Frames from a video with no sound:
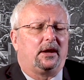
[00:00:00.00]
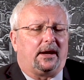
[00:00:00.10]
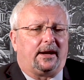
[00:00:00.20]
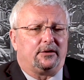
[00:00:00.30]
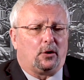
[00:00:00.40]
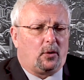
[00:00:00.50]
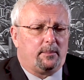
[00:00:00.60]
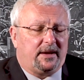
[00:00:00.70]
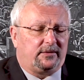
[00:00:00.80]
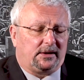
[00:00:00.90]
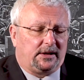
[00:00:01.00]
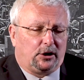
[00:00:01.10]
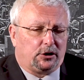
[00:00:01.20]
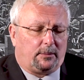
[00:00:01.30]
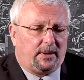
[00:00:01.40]
and we're basically
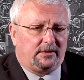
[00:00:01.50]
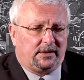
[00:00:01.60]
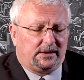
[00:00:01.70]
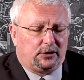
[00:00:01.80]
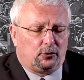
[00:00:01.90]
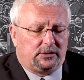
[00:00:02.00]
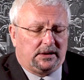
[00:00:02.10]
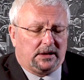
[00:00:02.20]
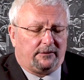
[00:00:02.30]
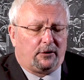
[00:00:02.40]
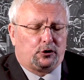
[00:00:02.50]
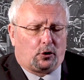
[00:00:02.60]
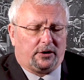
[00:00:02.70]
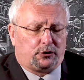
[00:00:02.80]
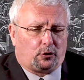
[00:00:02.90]
going to do the
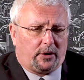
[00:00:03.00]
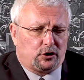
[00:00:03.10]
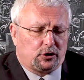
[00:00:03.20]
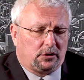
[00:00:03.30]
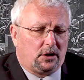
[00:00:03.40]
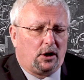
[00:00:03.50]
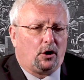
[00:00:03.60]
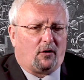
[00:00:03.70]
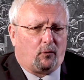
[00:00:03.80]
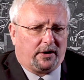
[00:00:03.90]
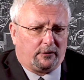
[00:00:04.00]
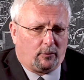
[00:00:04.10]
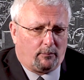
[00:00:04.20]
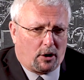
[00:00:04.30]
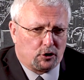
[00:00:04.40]
vertical integration of whatever
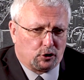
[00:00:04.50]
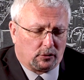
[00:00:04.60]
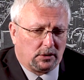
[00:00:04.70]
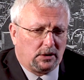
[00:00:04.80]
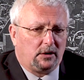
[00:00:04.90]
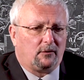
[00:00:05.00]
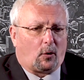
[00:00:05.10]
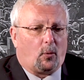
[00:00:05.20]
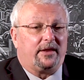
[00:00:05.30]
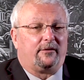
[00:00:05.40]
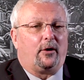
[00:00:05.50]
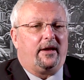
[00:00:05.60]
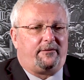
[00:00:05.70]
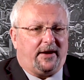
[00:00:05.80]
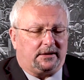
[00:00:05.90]
module for whatever
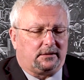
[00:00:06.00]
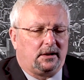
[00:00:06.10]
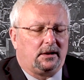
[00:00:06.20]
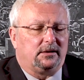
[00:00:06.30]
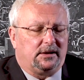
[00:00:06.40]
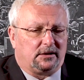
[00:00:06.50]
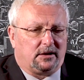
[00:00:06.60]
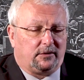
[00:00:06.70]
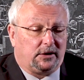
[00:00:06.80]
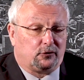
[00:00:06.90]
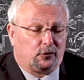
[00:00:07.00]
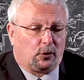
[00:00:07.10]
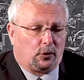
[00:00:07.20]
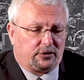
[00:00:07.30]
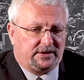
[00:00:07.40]
effect the
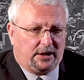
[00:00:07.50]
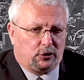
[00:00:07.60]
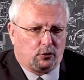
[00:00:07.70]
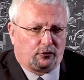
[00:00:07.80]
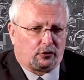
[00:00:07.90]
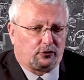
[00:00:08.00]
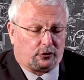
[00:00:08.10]
individual or the end users or